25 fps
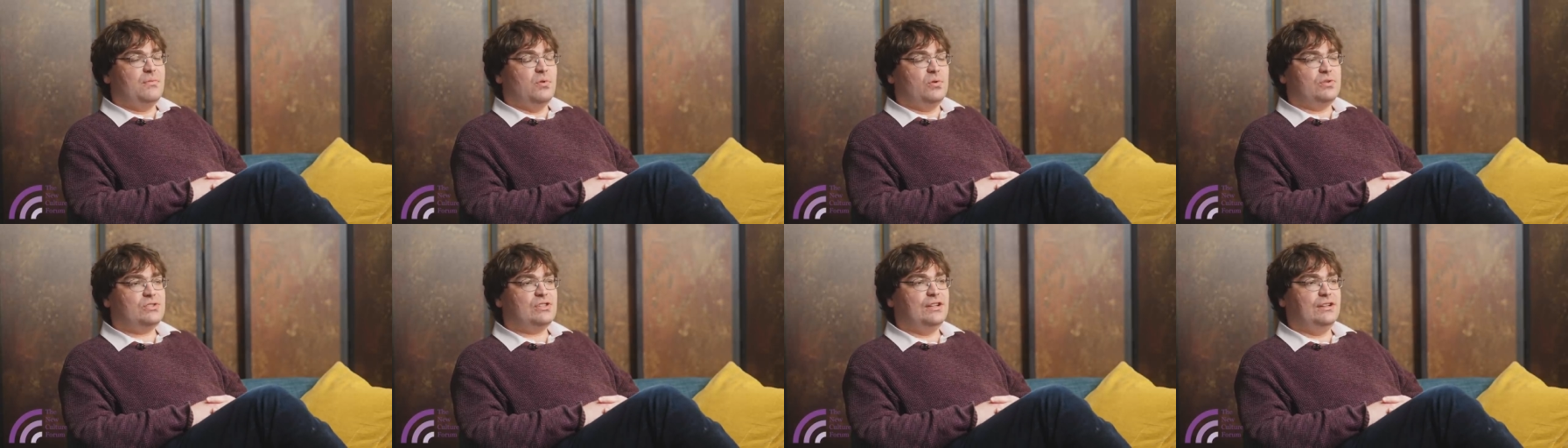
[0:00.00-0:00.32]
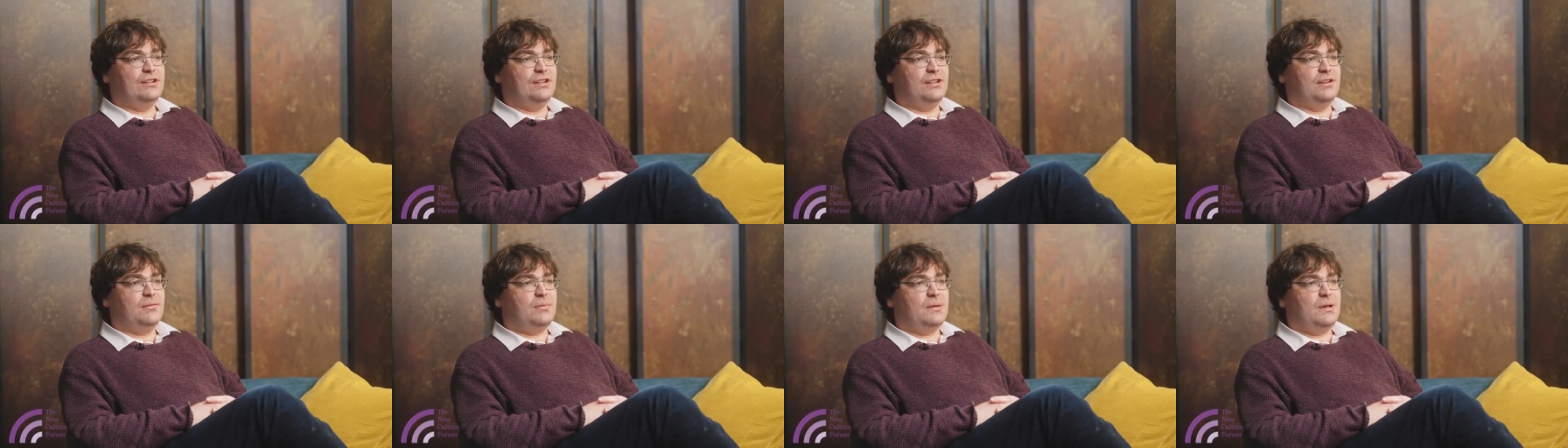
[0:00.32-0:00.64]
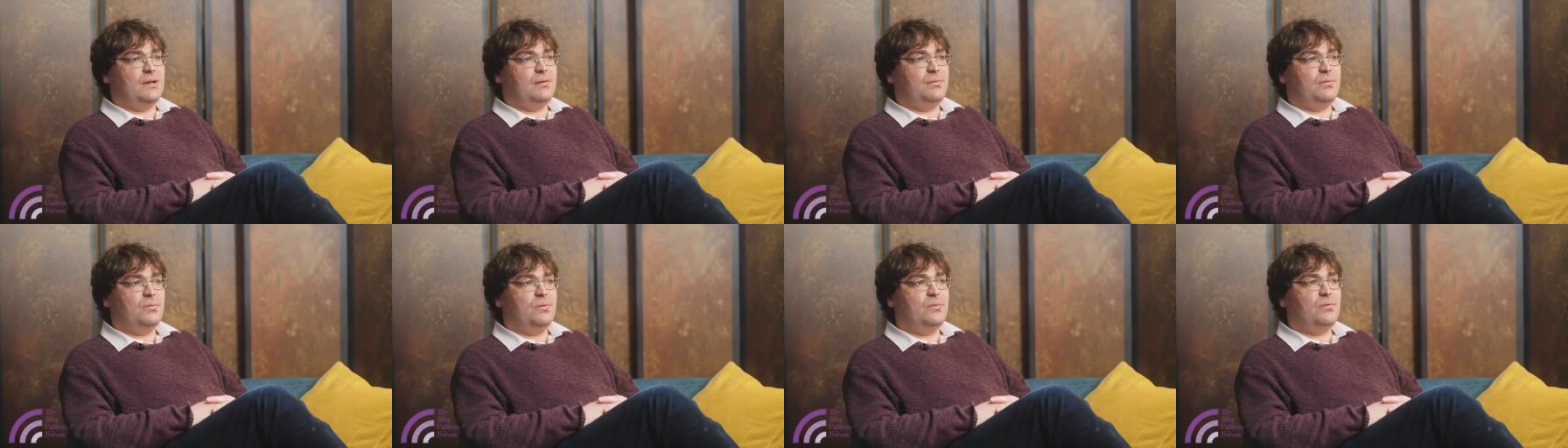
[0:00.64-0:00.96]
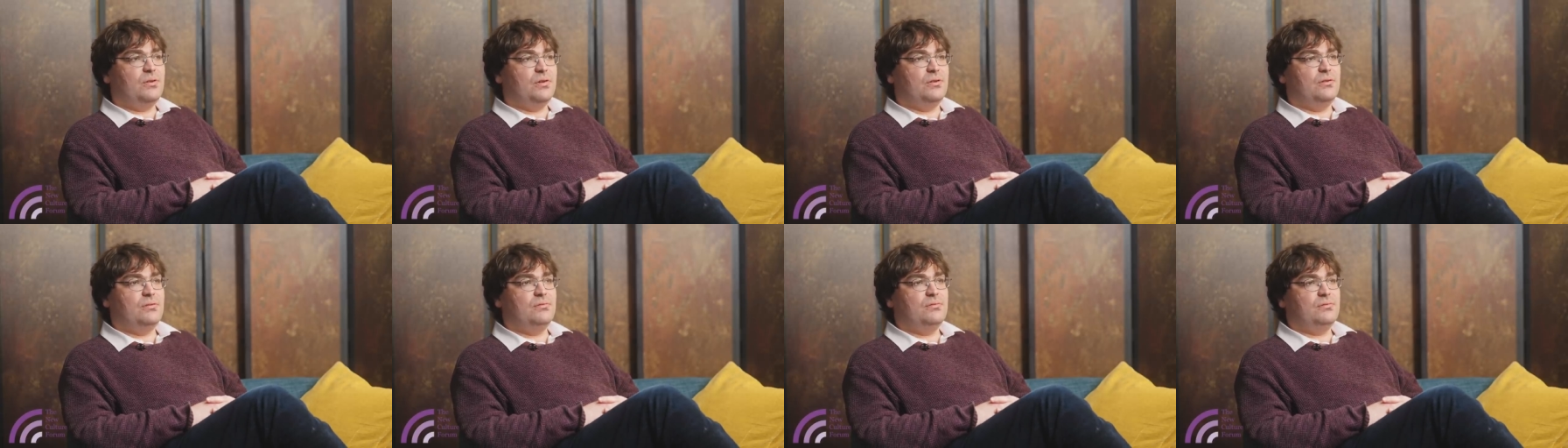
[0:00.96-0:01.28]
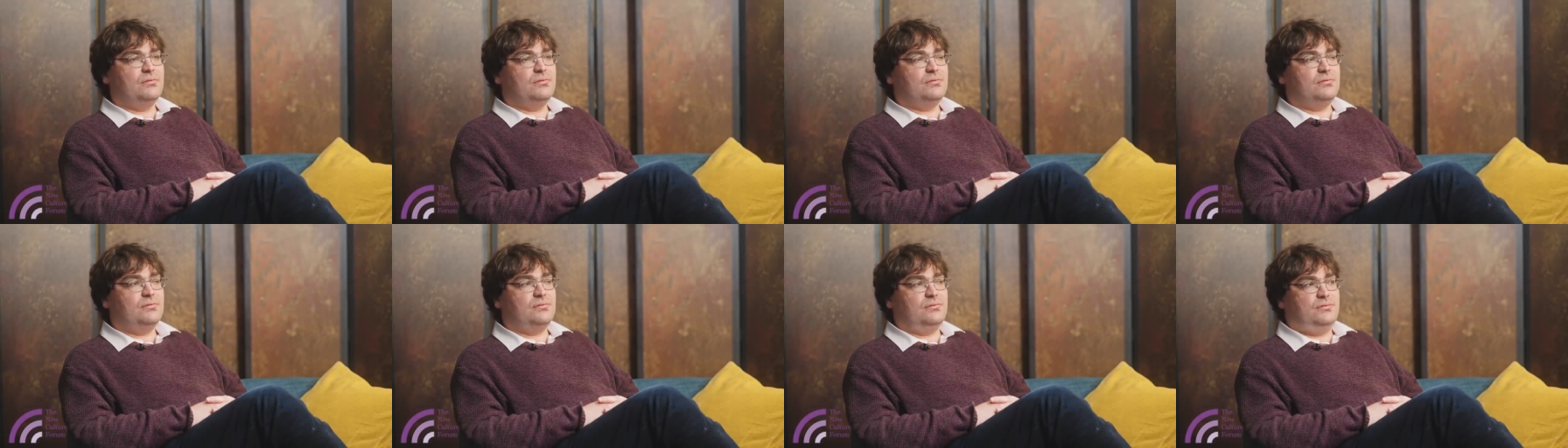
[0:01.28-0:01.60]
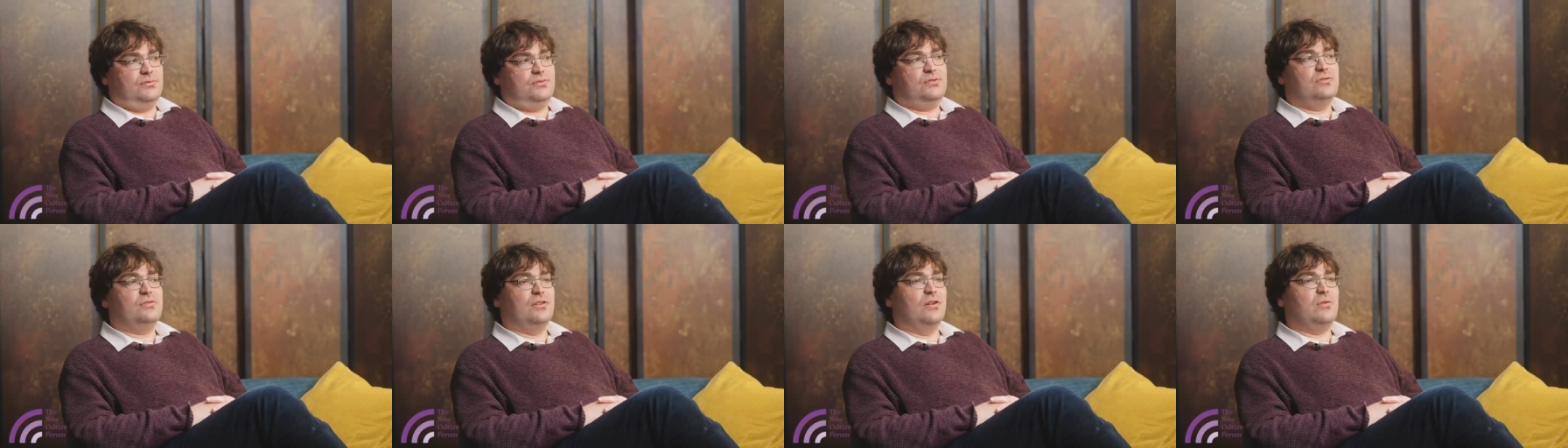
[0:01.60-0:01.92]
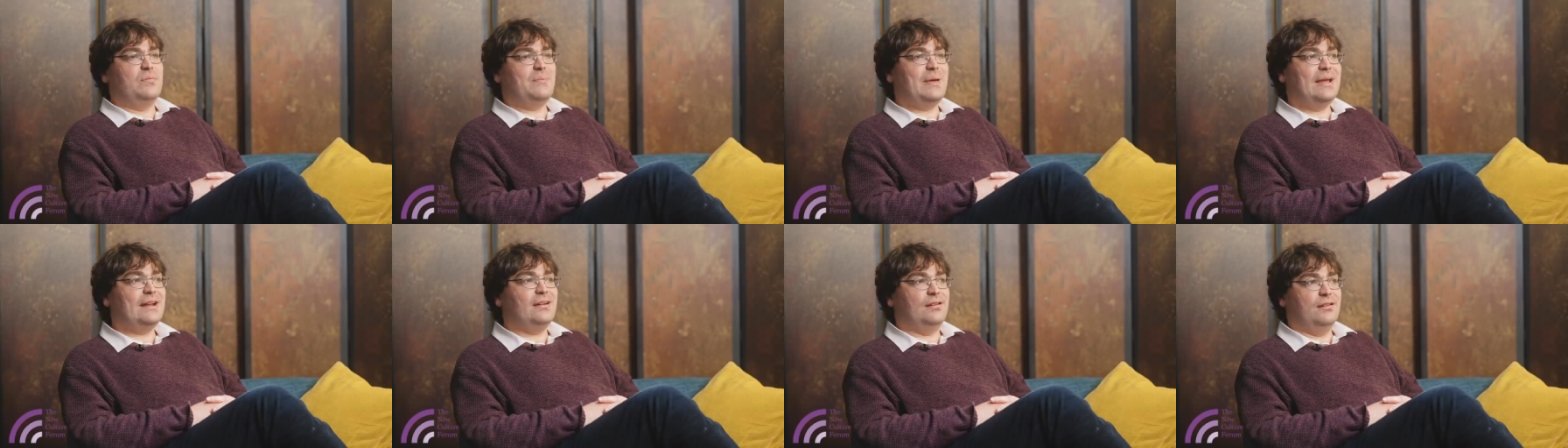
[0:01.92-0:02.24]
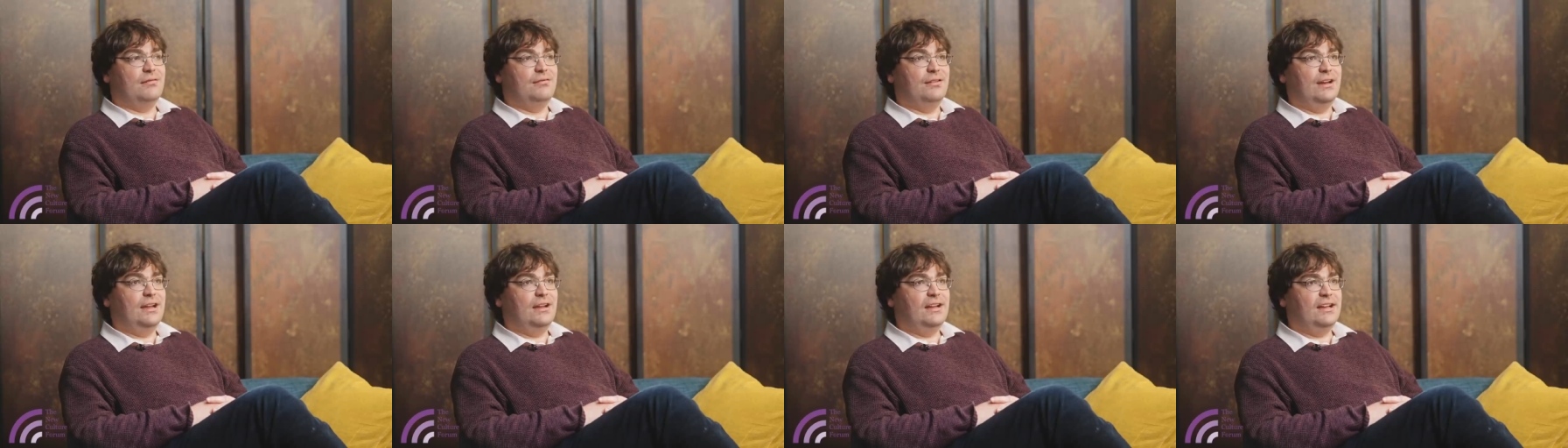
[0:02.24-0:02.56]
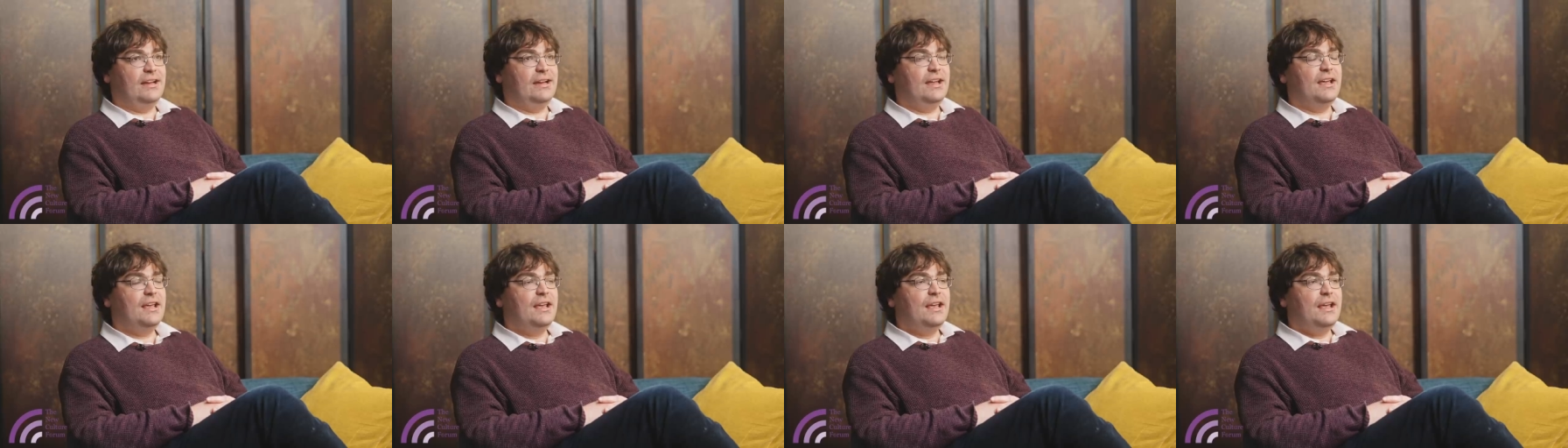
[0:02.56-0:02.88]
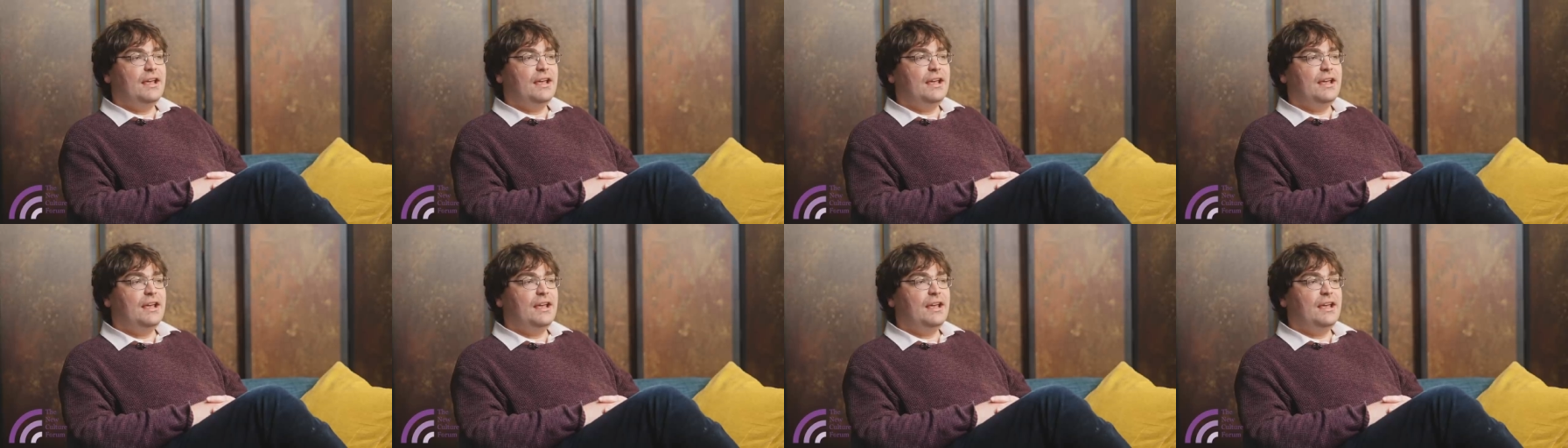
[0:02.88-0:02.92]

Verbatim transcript: more senior people who should know better, really,